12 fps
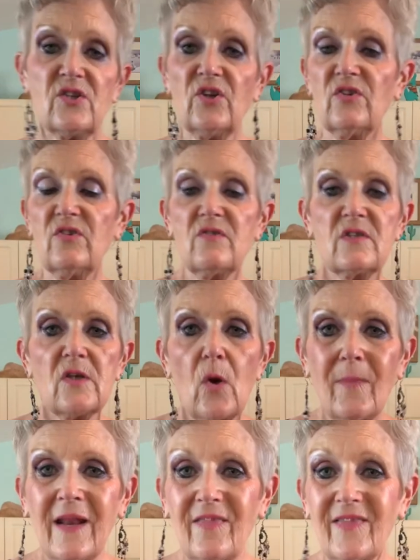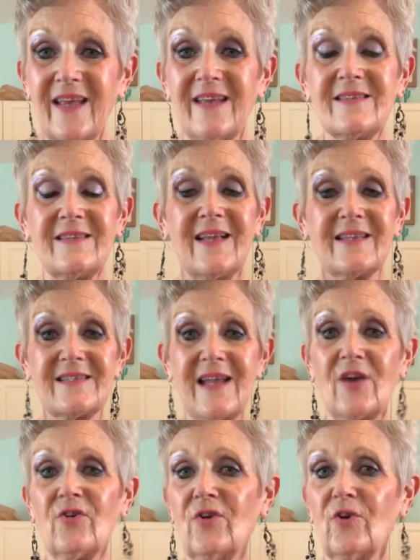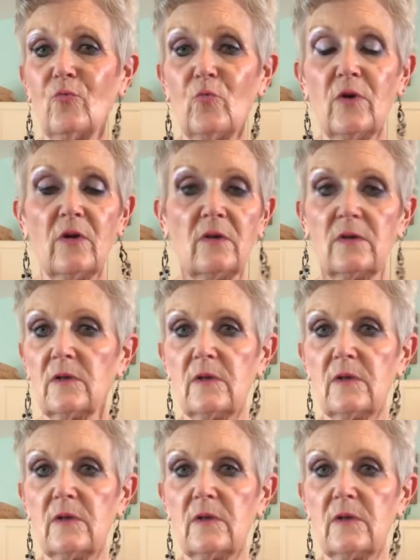you can do so many things, and that stack cooker will